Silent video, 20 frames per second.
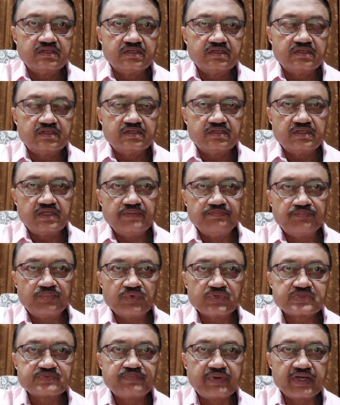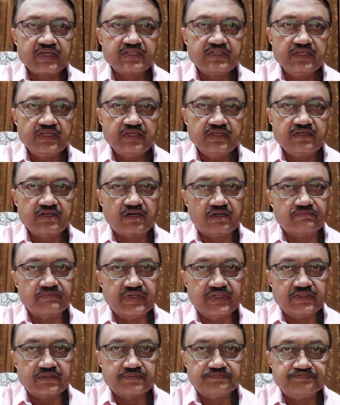imposed by the
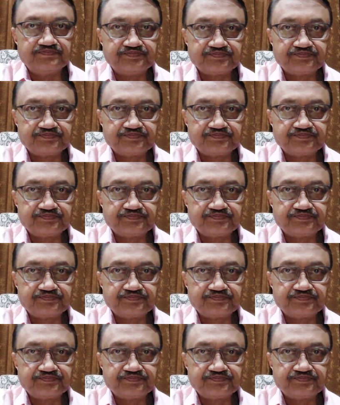government.